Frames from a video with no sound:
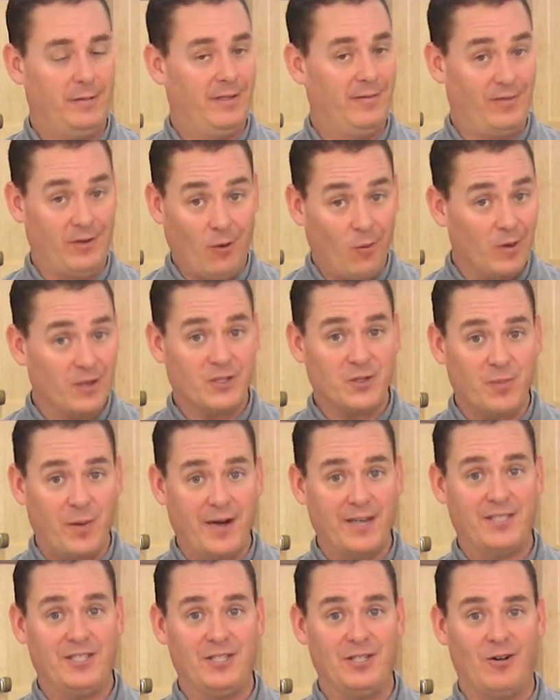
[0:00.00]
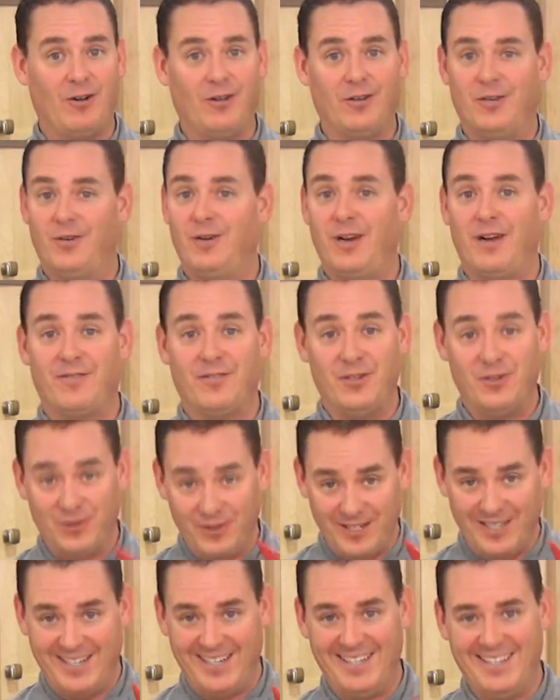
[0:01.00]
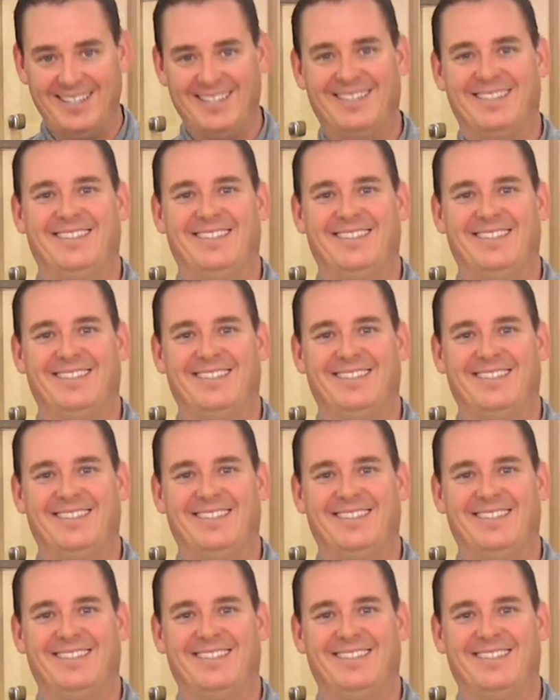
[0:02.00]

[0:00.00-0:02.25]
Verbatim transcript: If you don't want it spicy at all, you don't have to use any.